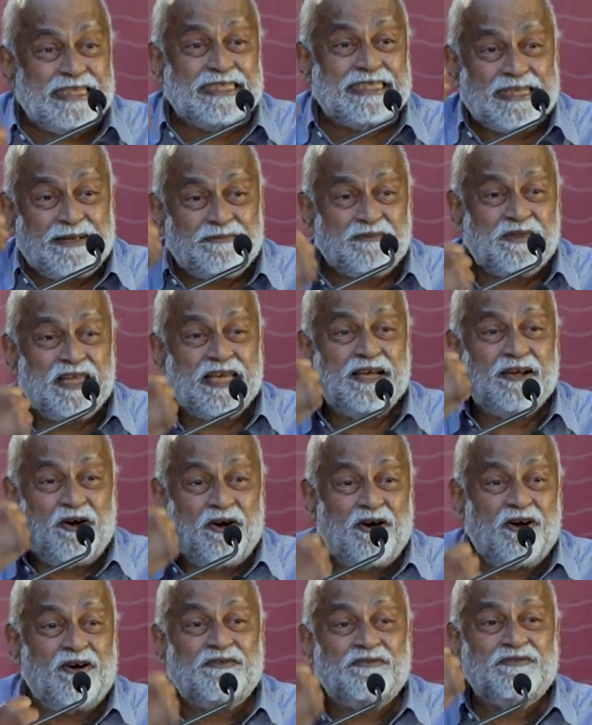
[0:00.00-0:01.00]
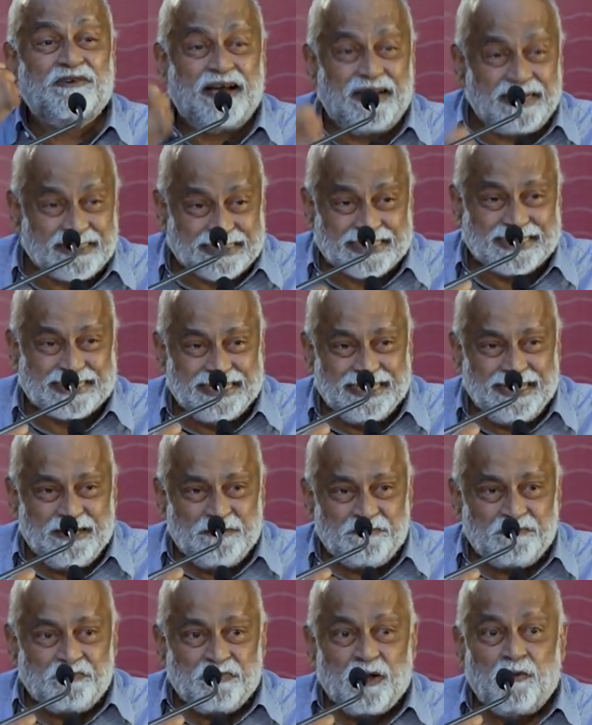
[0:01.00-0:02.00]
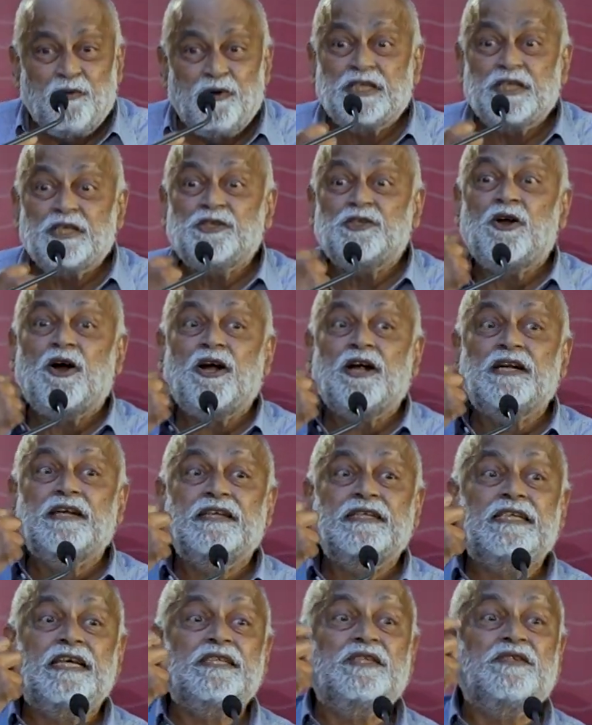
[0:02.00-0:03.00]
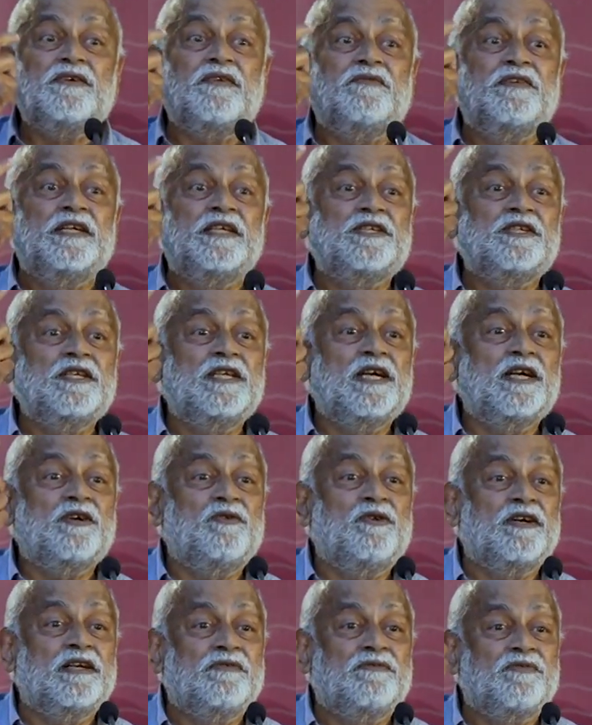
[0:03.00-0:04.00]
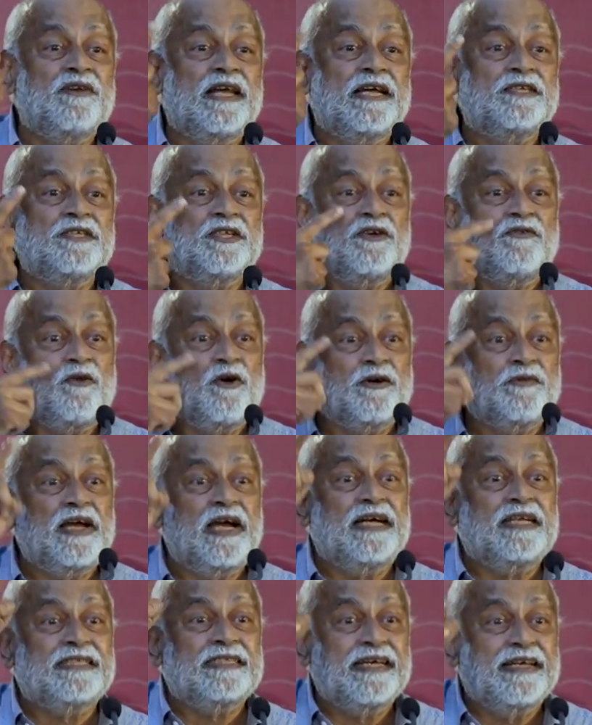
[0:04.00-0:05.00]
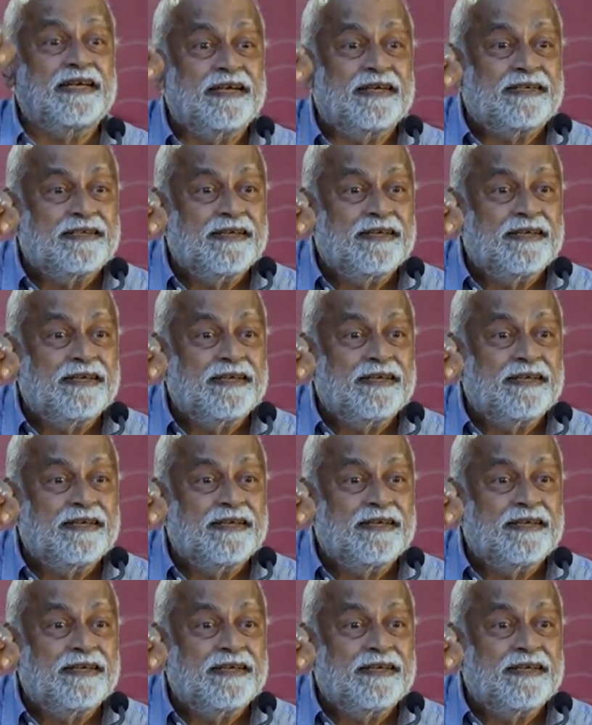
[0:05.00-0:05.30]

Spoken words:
something of us, which is not just a ventriloquial reflection of what we're asking it.